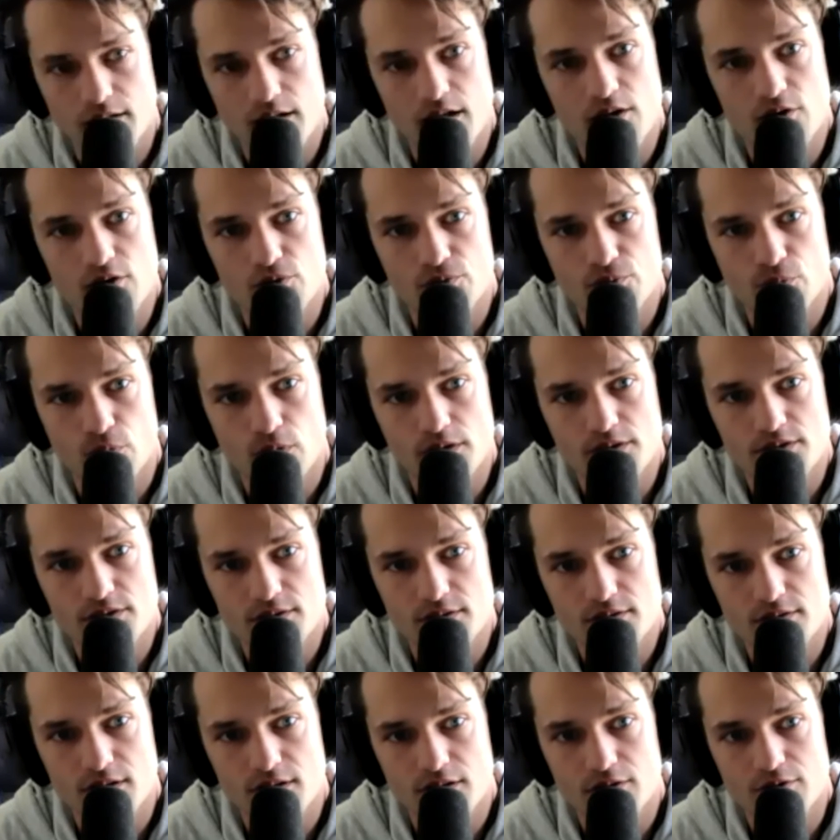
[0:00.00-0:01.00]
inner voice
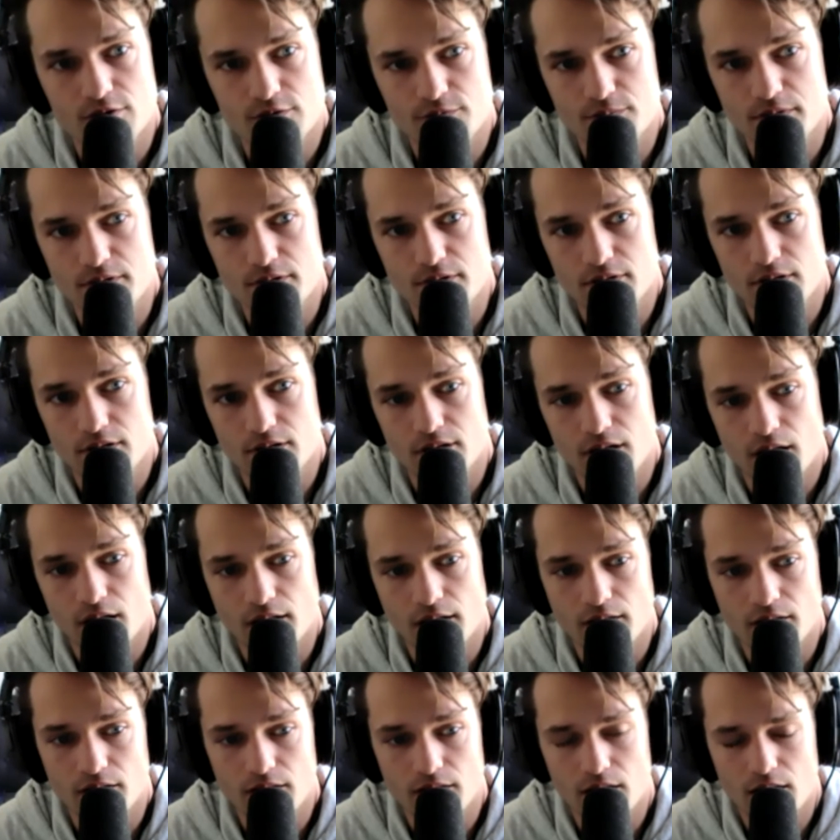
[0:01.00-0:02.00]
that tells me that
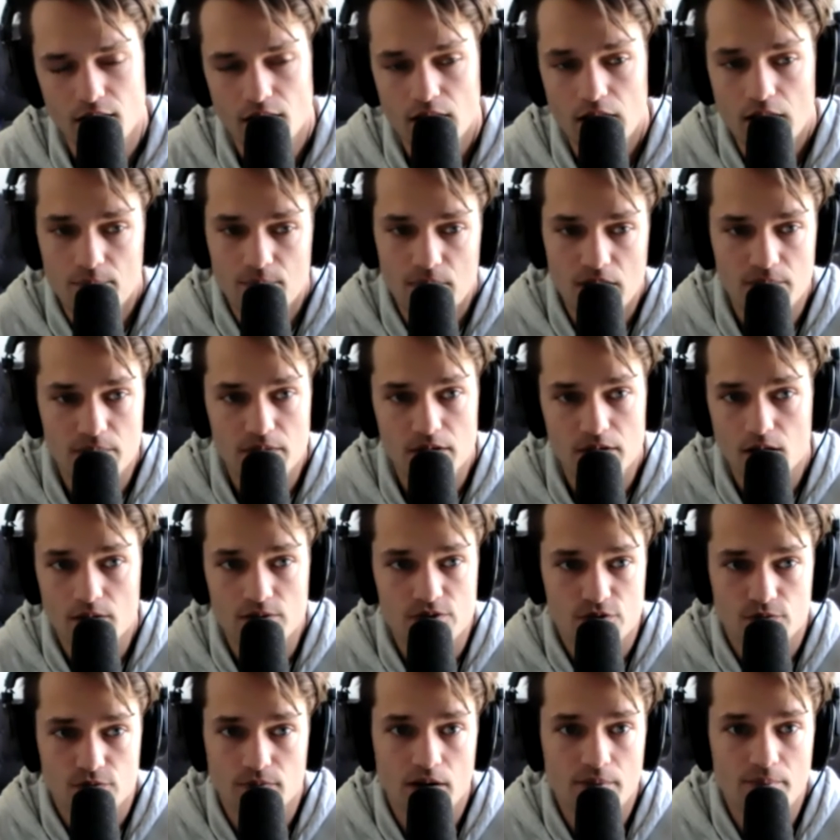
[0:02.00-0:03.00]
and maybe it comes
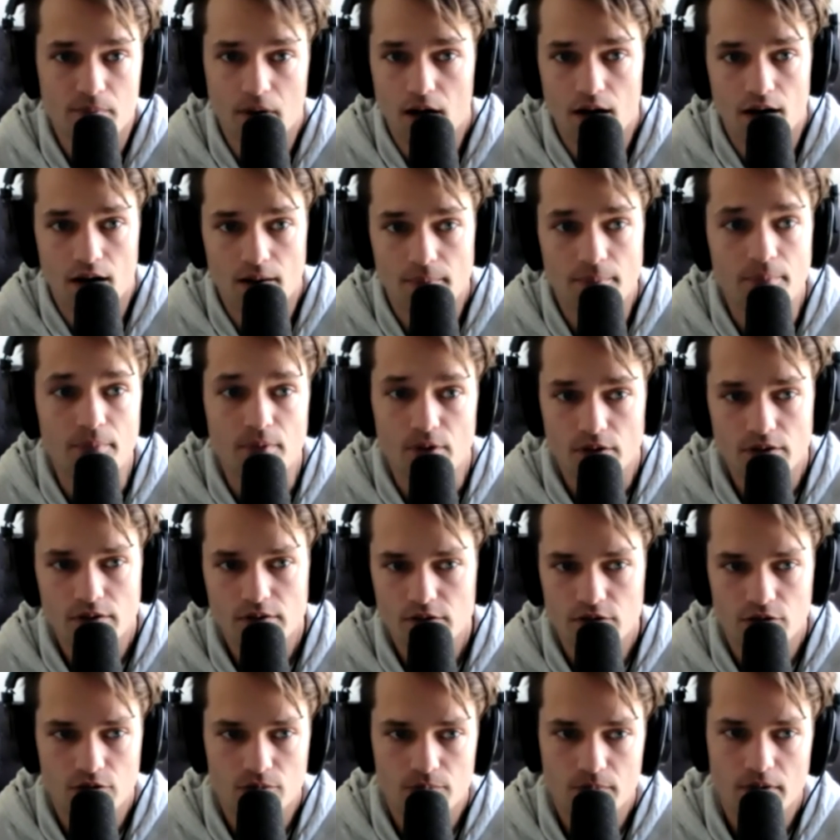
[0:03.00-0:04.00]
from my mom or,
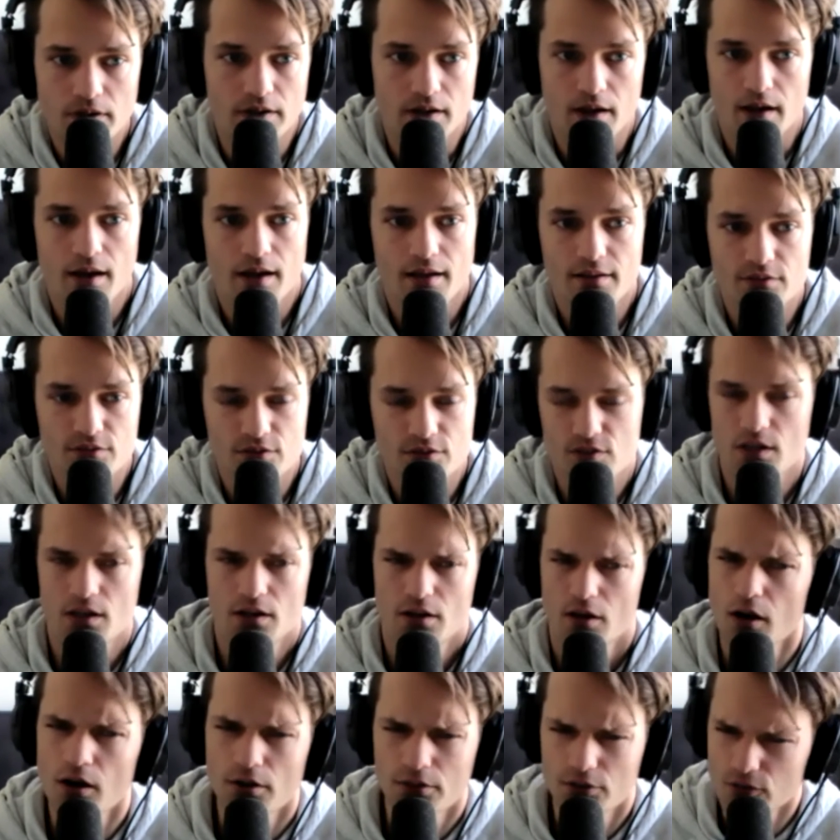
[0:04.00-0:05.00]
you know, my dad saying,
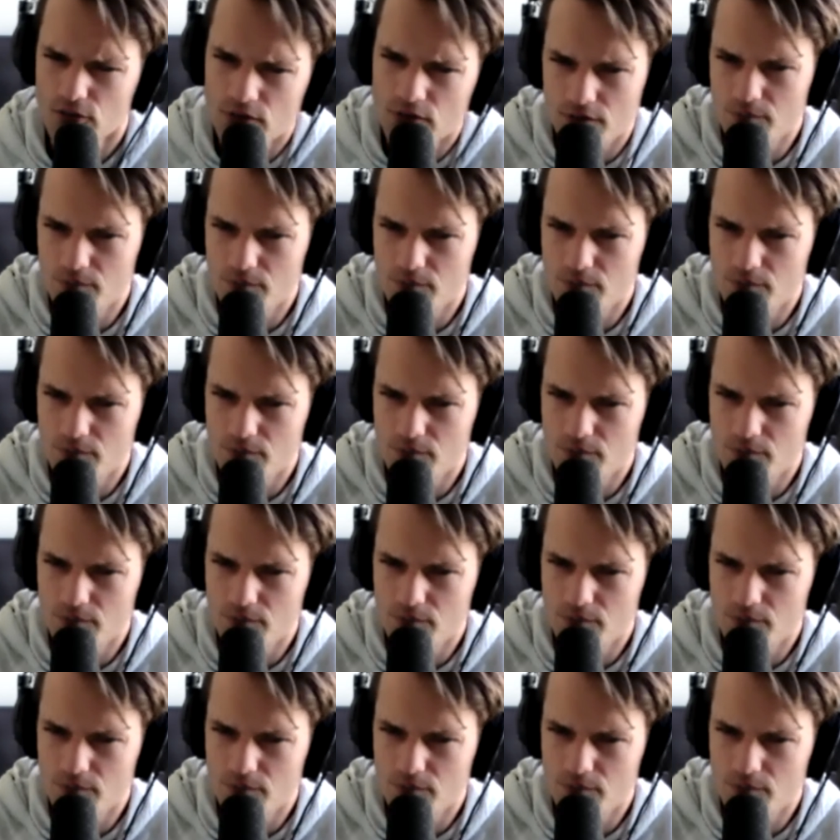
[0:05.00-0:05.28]
oh, you can